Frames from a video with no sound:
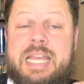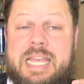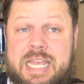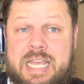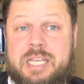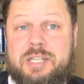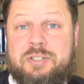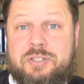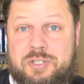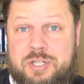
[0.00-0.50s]

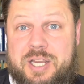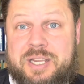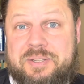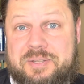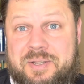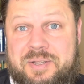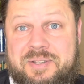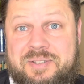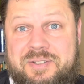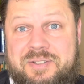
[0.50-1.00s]
in
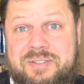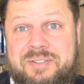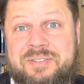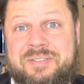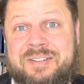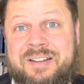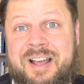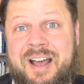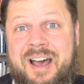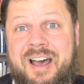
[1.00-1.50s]
Jesus
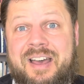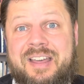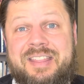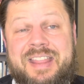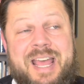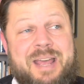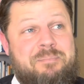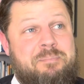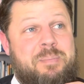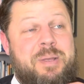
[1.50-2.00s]
and
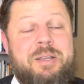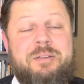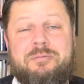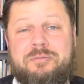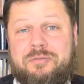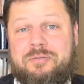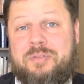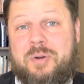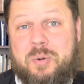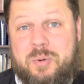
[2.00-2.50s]
that big
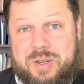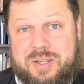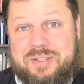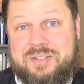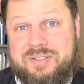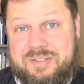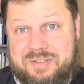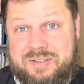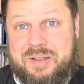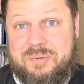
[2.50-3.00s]

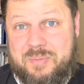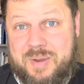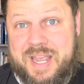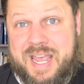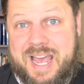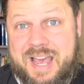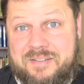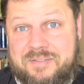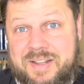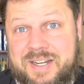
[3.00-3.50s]
focus that we
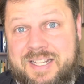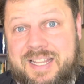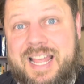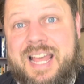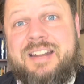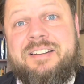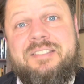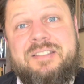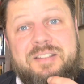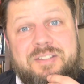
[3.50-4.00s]
have in
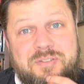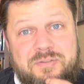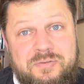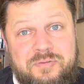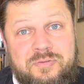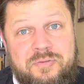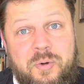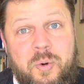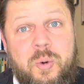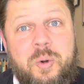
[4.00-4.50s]
Lent is
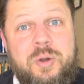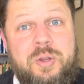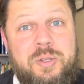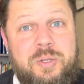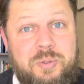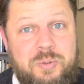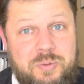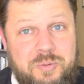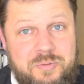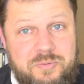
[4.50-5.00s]
for
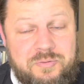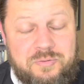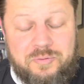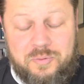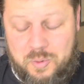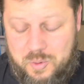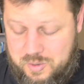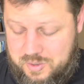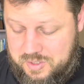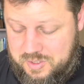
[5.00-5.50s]
you,
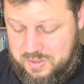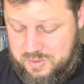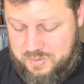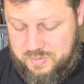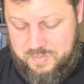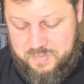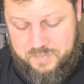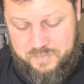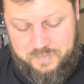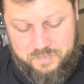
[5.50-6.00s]
for you.
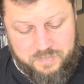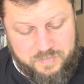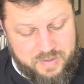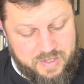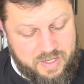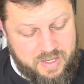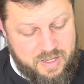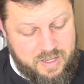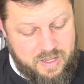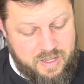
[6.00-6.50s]

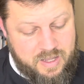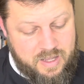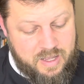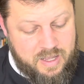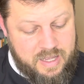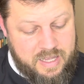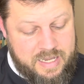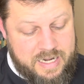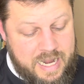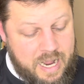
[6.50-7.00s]

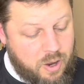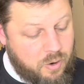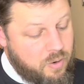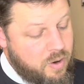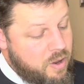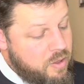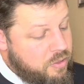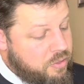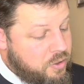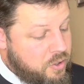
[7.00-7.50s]
Now,
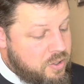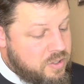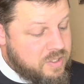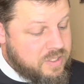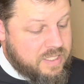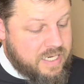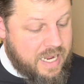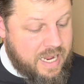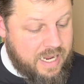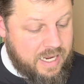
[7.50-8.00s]

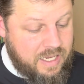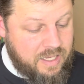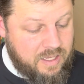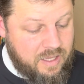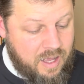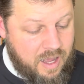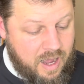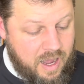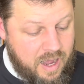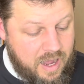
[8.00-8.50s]
Thursday
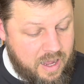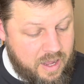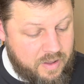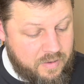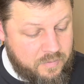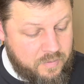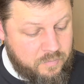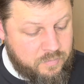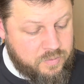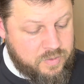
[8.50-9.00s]

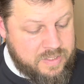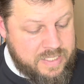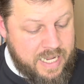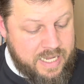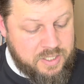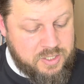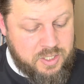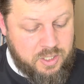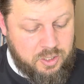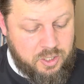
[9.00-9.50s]
uh,
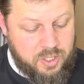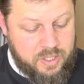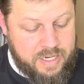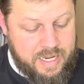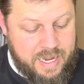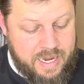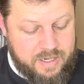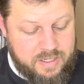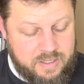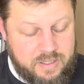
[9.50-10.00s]
takes a look
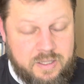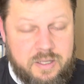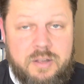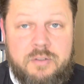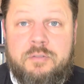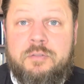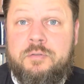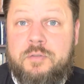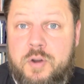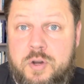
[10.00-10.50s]
at the
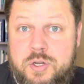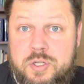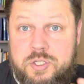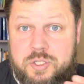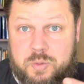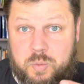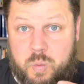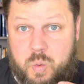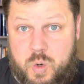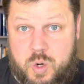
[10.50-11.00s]

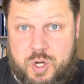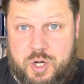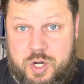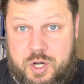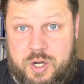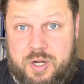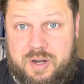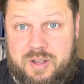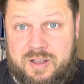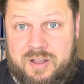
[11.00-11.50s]
first
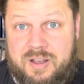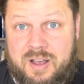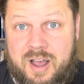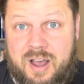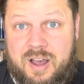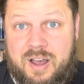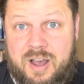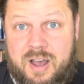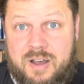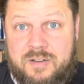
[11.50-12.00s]
word
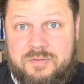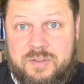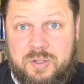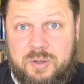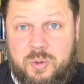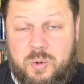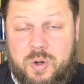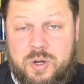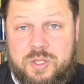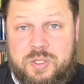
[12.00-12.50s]
uh, of the
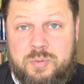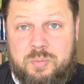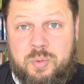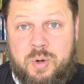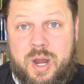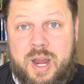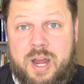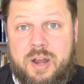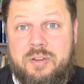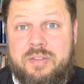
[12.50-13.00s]
Lord's Prayer,